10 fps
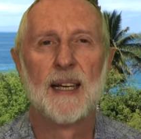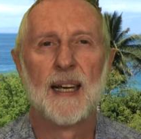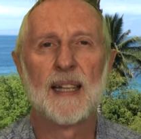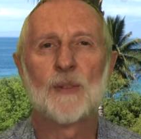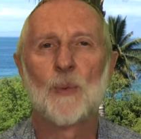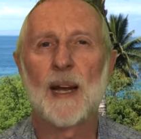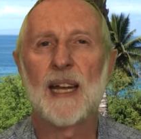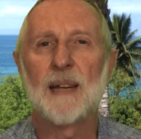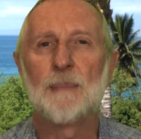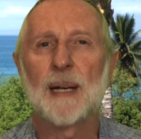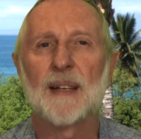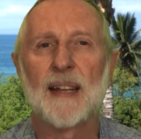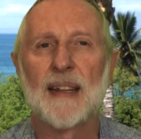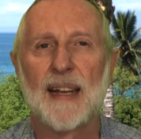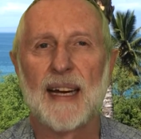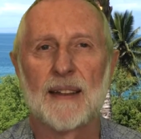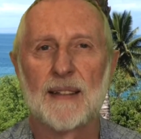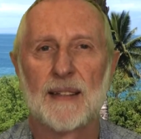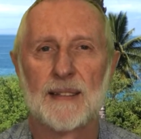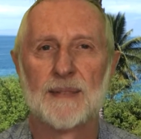It's way bigger than that.